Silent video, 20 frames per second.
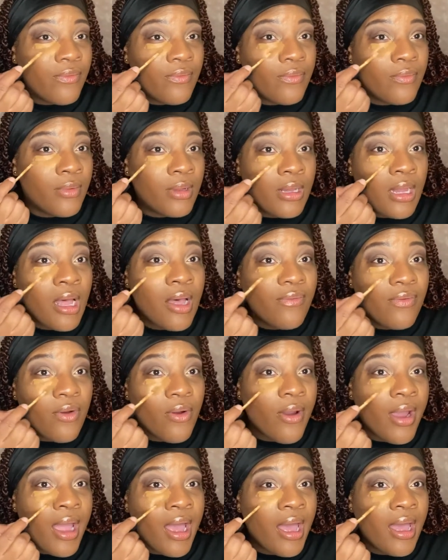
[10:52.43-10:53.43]

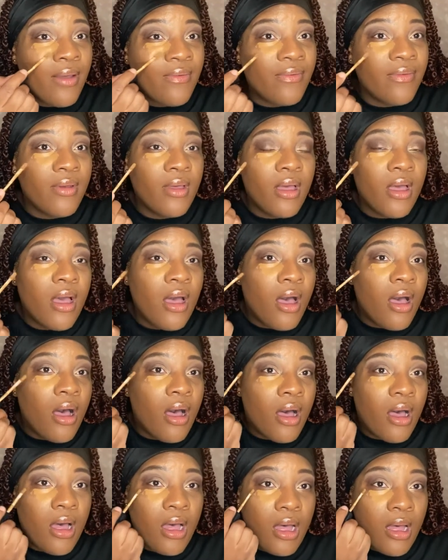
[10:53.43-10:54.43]
Lovecraft
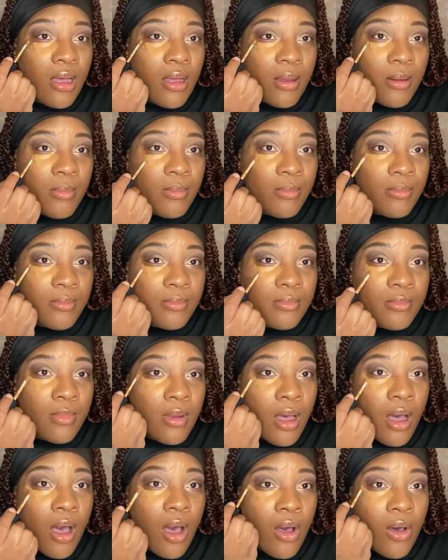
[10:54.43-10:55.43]
on
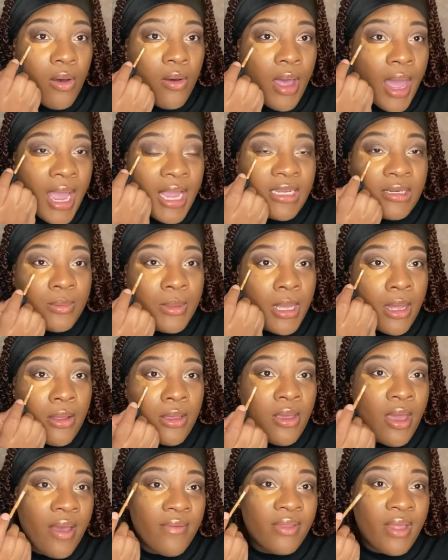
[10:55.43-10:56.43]
HBO?
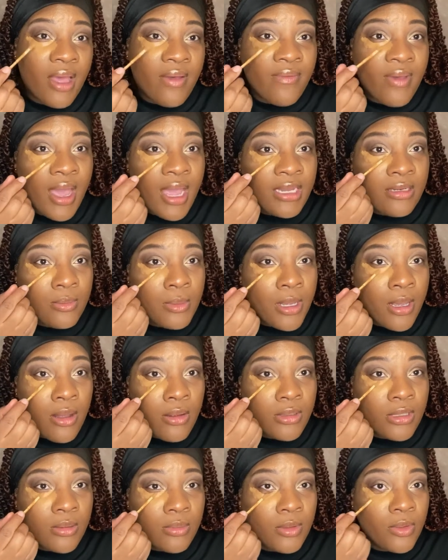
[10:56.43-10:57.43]
You have to have an HBO
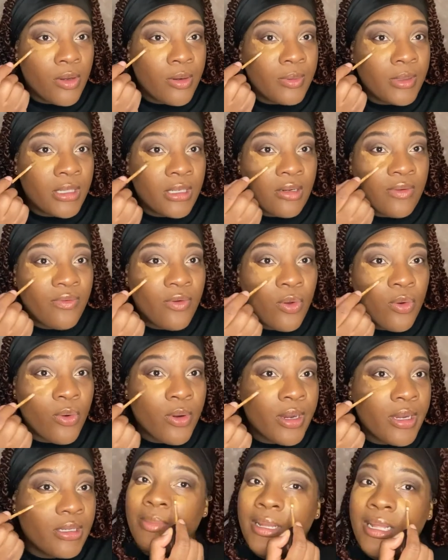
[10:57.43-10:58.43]
subscription, of
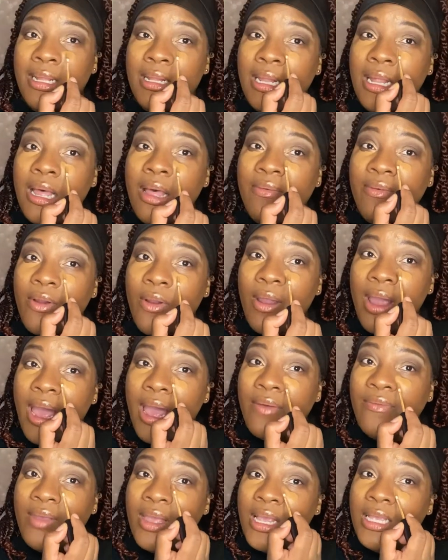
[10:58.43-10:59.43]
course. But
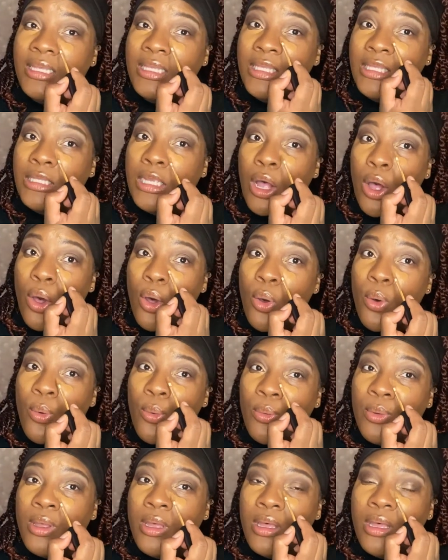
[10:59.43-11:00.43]
Lovecraft is so
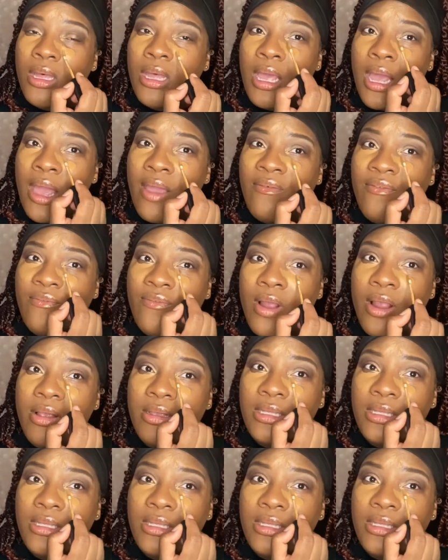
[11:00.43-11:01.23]
good. At first,